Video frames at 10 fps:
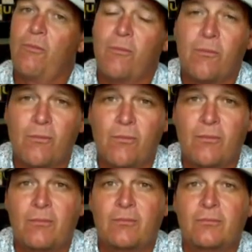
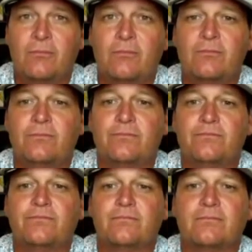
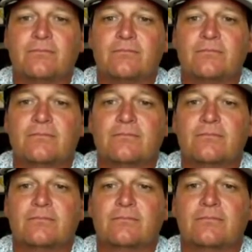
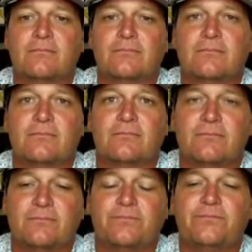
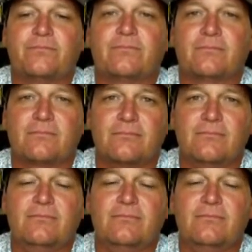(not speaking)